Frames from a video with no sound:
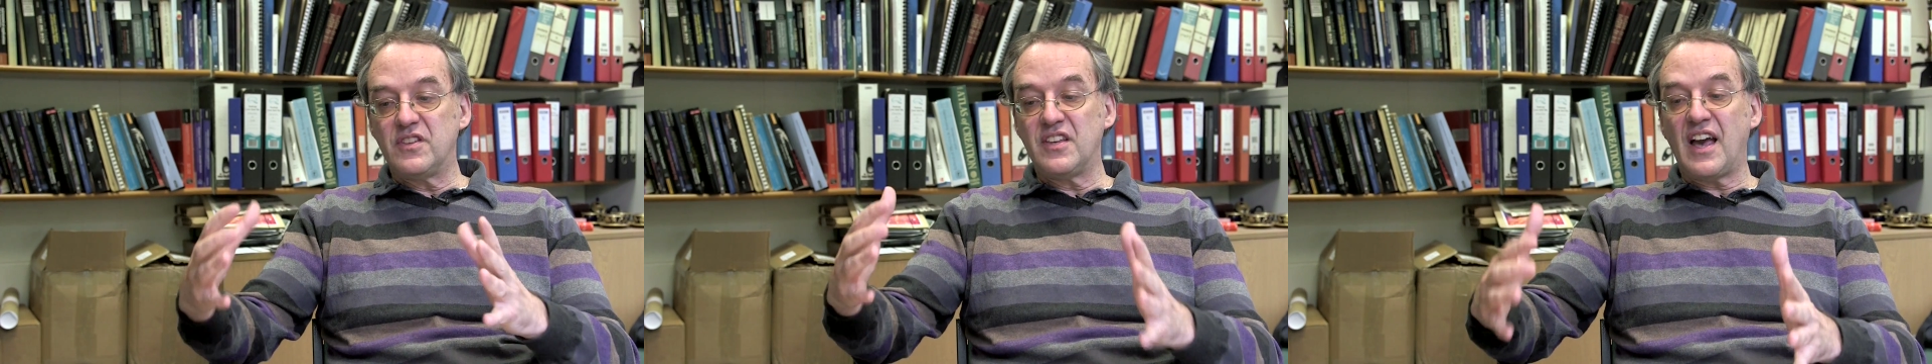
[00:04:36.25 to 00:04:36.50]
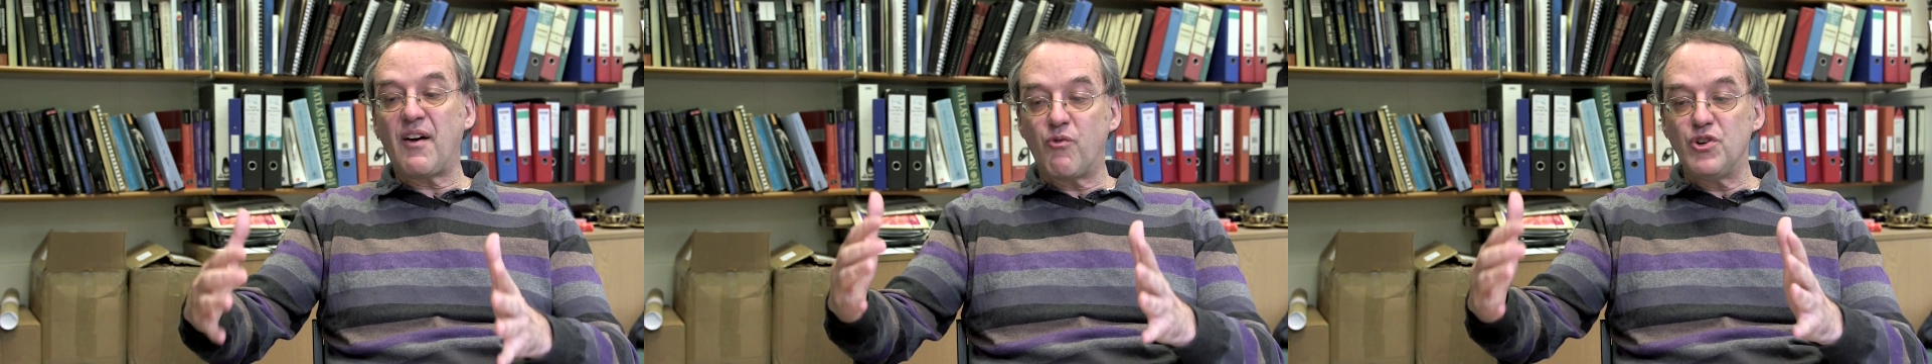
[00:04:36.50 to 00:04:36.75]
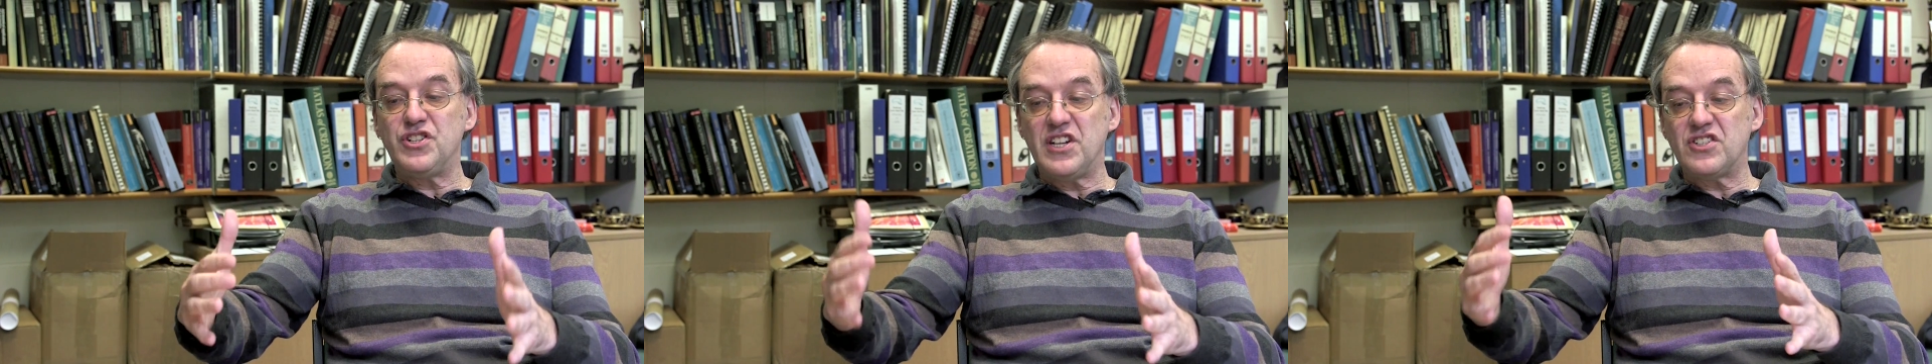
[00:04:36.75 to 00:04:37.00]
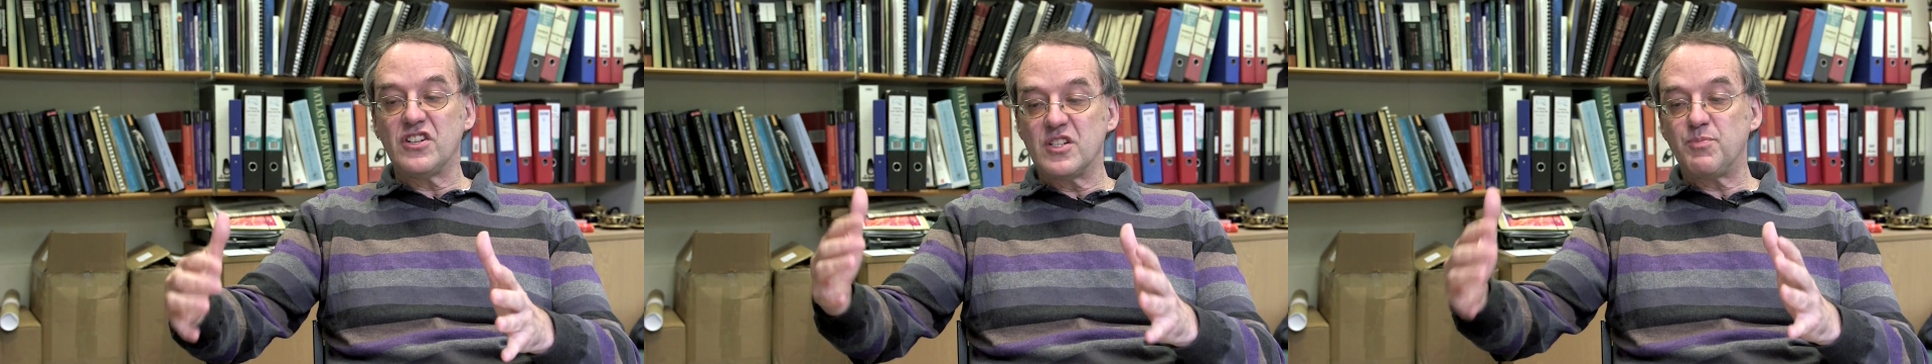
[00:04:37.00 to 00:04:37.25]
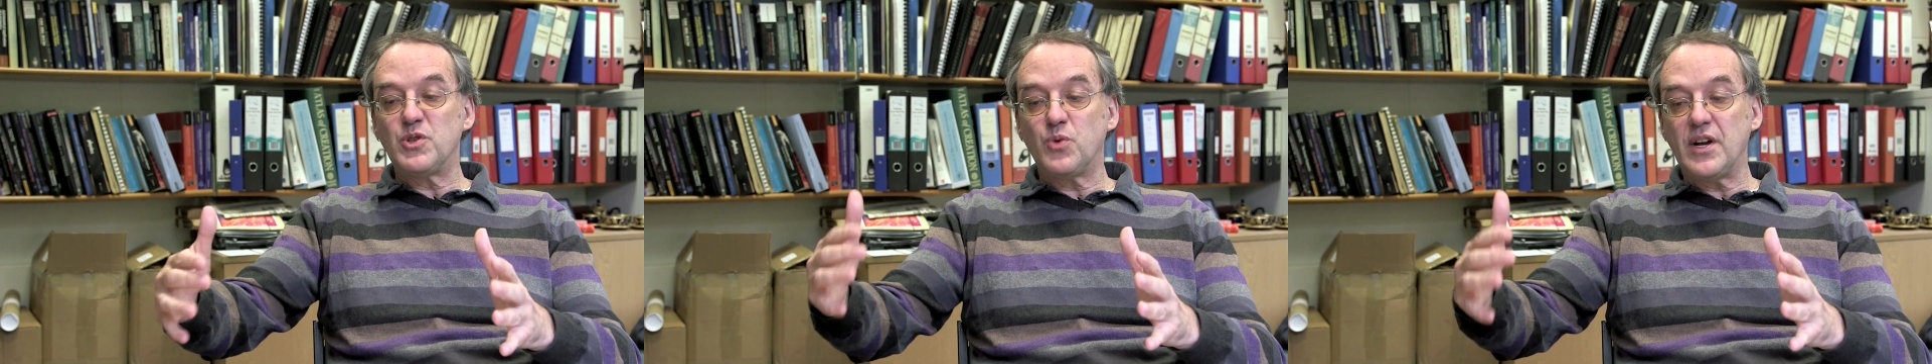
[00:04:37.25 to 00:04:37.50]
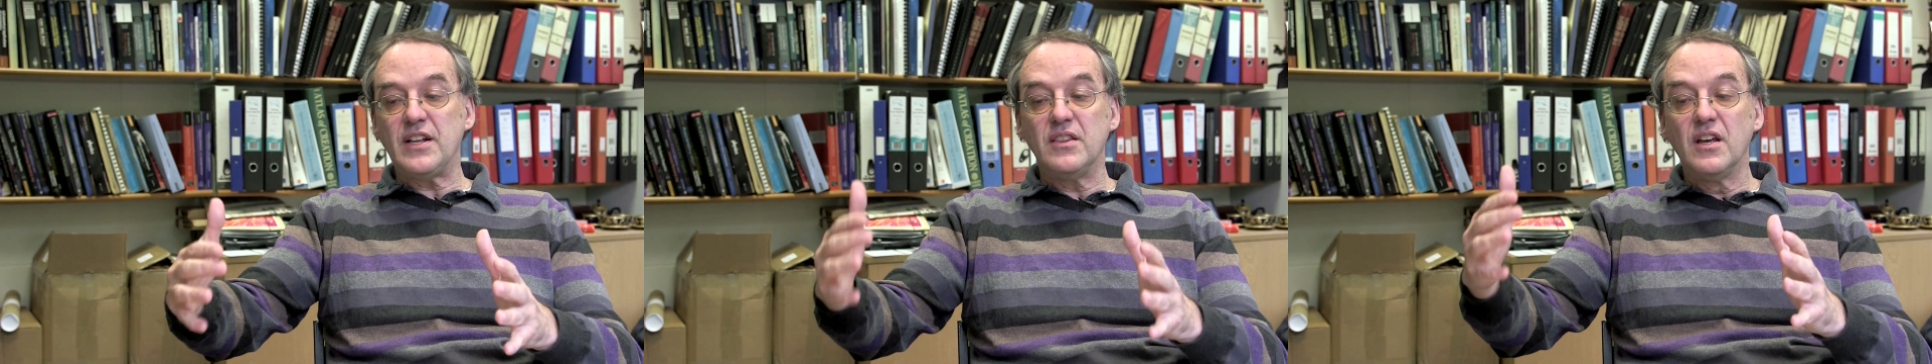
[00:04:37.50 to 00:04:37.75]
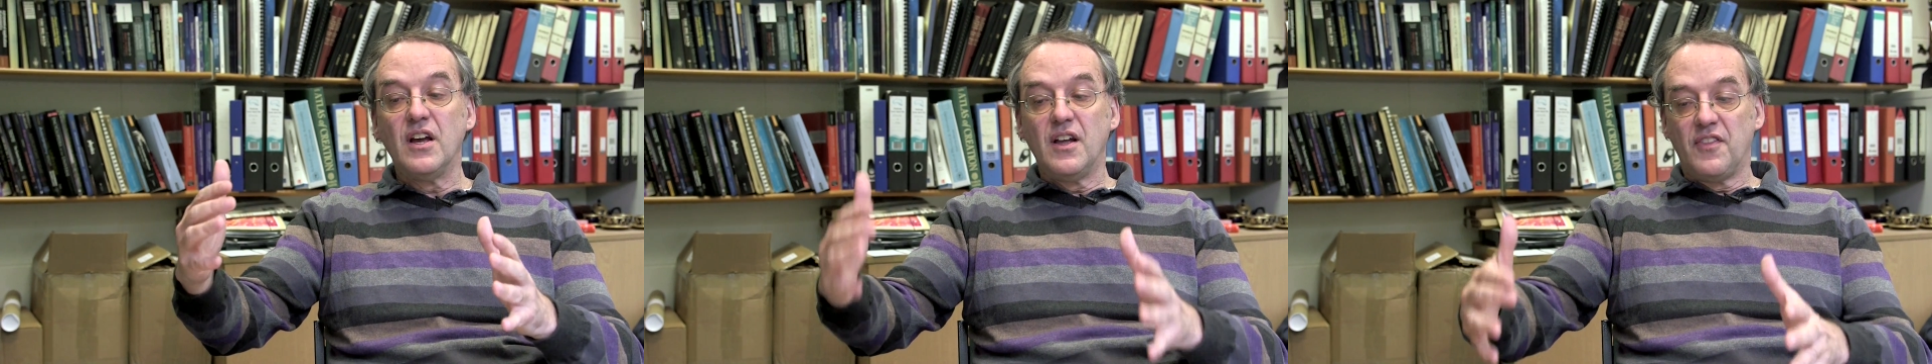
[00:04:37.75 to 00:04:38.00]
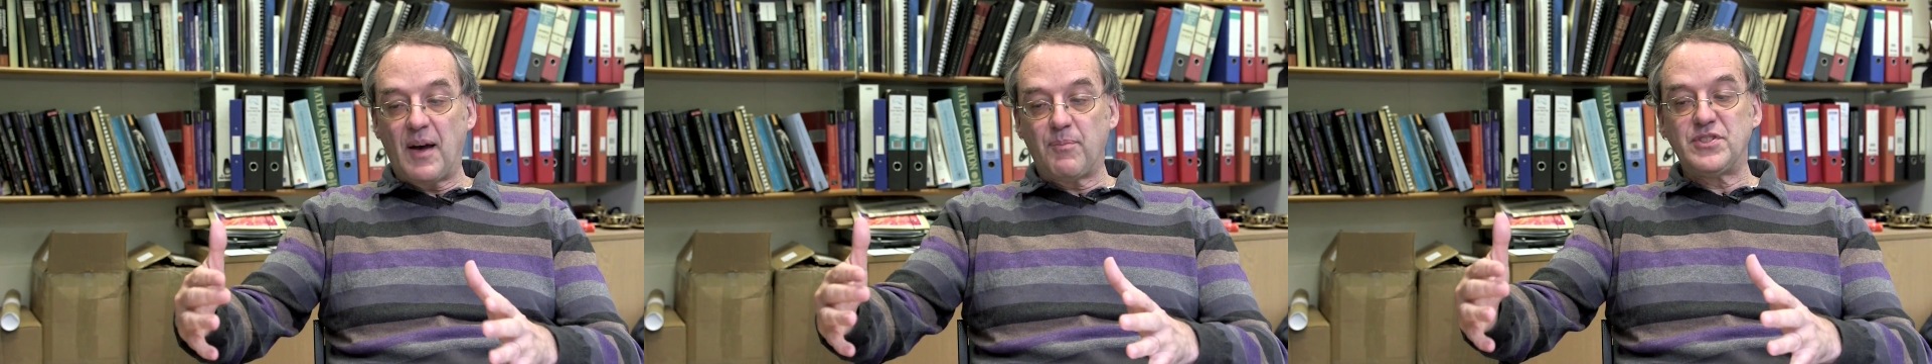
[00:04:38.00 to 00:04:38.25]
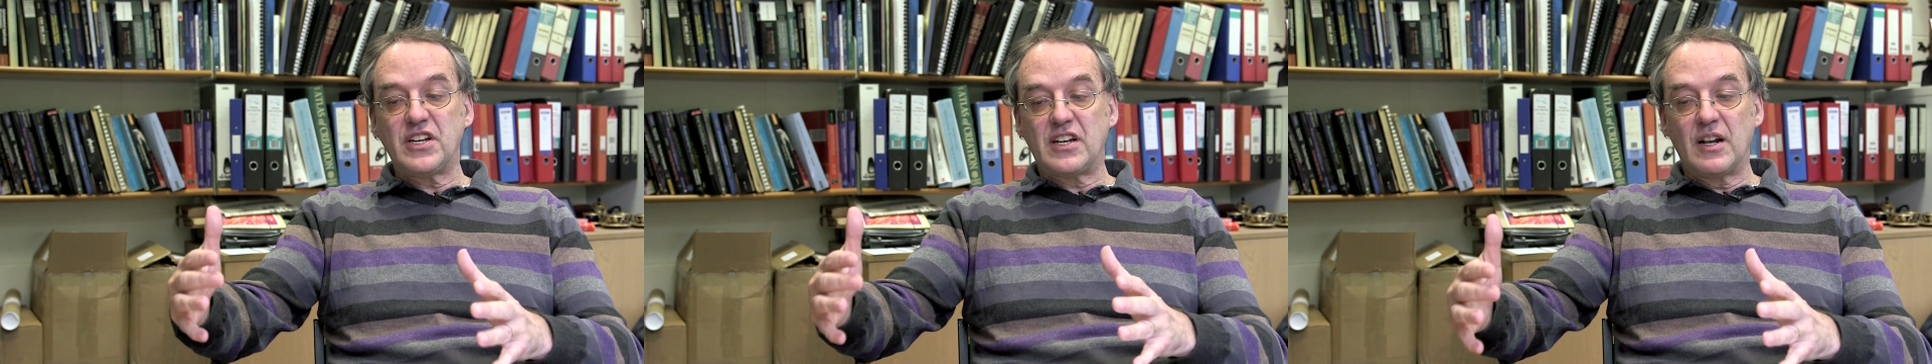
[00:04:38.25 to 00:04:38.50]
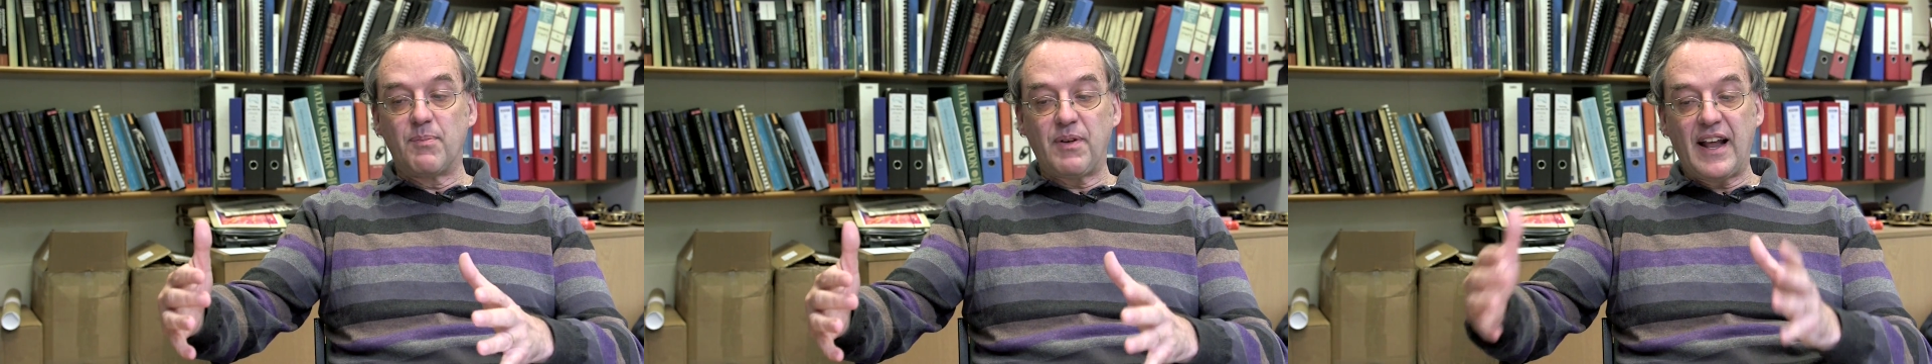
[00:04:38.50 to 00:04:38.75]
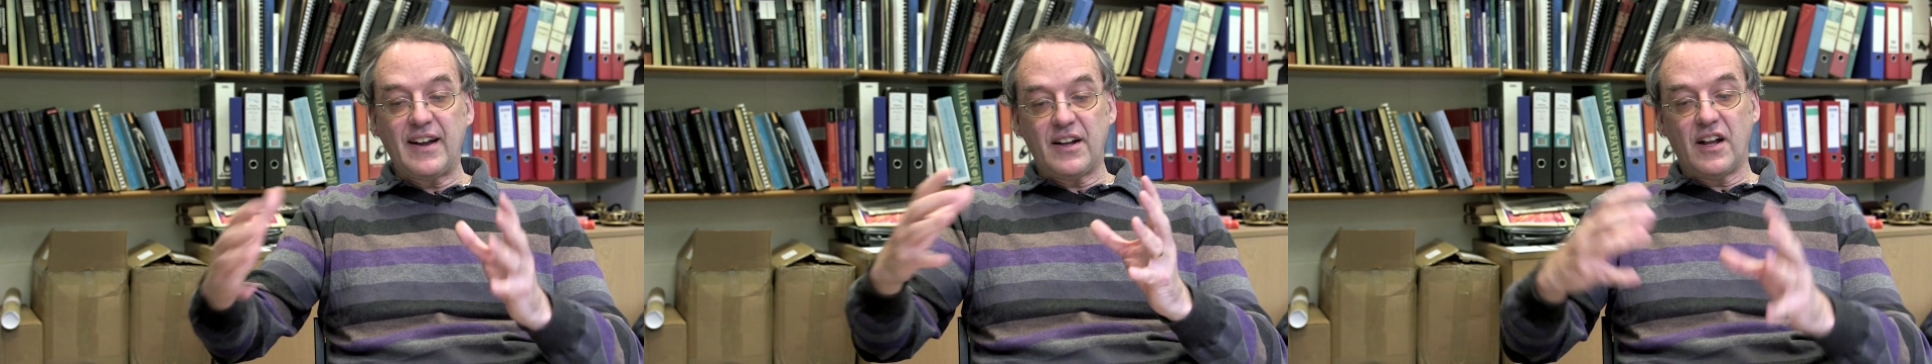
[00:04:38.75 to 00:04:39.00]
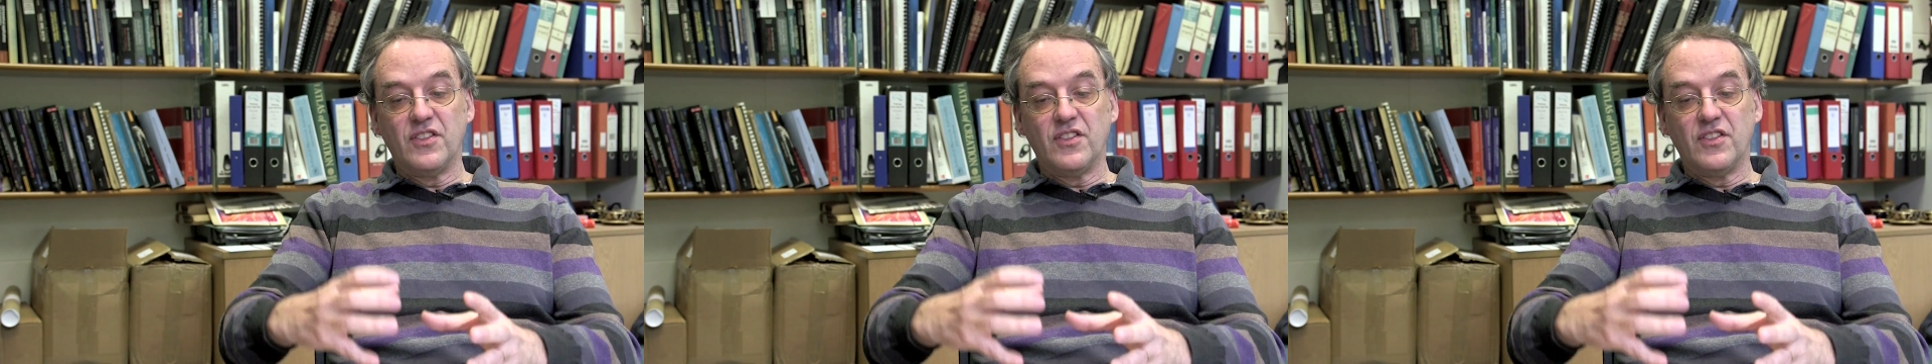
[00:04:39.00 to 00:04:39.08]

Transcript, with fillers: the, the average distance between that particular planet